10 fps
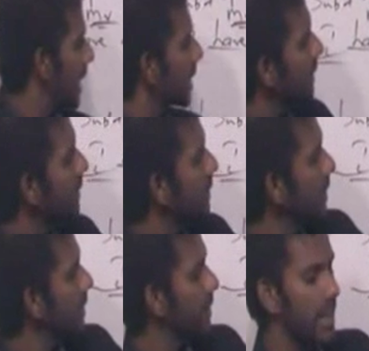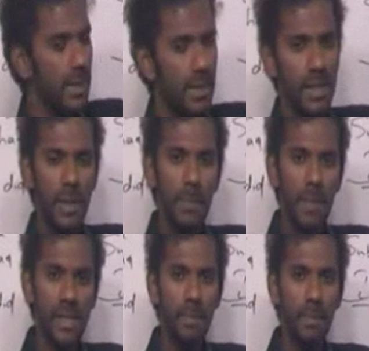Can this sentence be
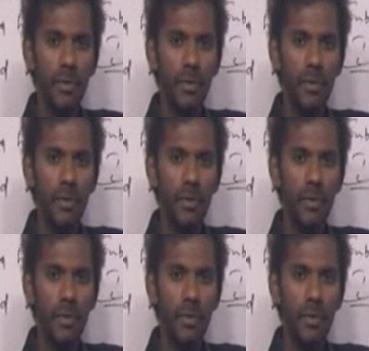present